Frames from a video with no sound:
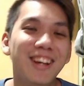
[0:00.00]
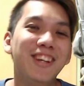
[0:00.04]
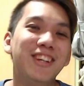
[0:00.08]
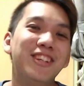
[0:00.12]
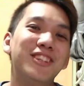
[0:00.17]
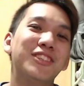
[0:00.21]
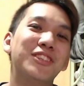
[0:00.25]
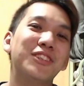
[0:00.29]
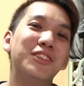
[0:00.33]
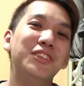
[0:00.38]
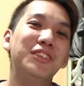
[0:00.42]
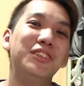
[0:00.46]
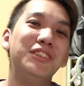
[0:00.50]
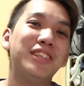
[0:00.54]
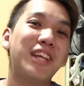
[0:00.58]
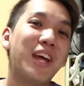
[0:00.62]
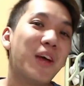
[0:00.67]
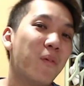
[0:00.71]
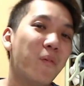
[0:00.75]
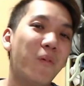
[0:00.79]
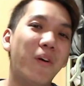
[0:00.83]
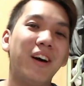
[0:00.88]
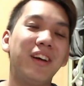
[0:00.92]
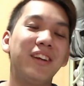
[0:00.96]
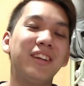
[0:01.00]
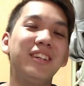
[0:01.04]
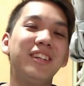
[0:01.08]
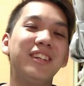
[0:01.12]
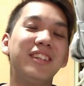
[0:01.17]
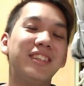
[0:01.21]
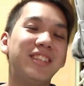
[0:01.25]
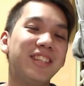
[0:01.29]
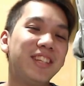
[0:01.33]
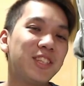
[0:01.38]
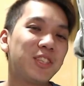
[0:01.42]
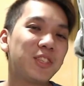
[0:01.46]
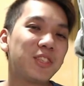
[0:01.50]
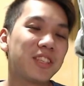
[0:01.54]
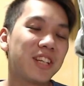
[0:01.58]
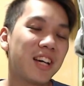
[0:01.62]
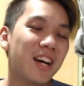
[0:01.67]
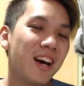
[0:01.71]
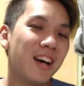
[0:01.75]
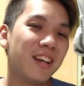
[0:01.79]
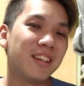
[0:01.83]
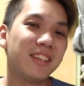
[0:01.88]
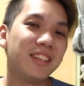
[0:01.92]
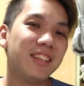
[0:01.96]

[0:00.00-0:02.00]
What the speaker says: So that one, this card